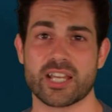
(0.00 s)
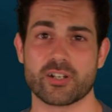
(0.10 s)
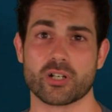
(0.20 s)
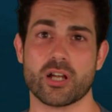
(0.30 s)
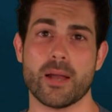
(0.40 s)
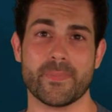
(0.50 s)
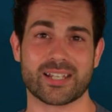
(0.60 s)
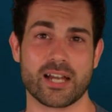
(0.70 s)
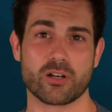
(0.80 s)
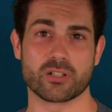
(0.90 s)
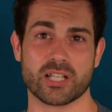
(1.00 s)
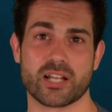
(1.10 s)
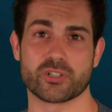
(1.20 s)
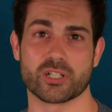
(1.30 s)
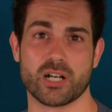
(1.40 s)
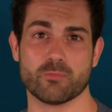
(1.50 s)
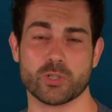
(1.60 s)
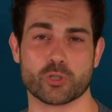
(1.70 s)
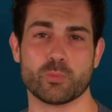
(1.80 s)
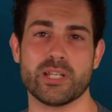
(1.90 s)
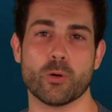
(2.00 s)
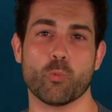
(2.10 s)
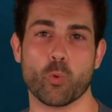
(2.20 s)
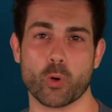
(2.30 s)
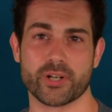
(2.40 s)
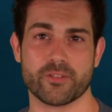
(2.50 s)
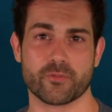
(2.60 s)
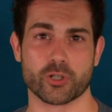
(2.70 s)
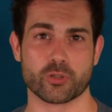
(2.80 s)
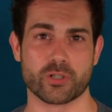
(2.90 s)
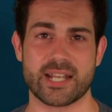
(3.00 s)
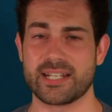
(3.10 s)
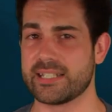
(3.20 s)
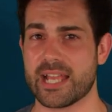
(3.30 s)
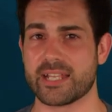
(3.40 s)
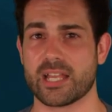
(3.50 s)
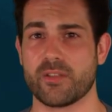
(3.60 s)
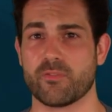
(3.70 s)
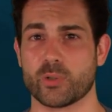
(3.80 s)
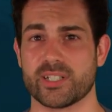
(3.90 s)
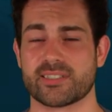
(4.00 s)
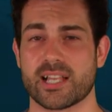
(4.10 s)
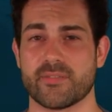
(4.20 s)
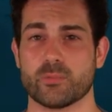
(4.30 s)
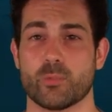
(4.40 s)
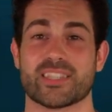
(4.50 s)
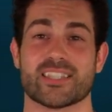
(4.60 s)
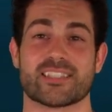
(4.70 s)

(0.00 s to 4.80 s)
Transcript: later, Mikhail Kalashnikov would be awarded for creating the AK-47 with the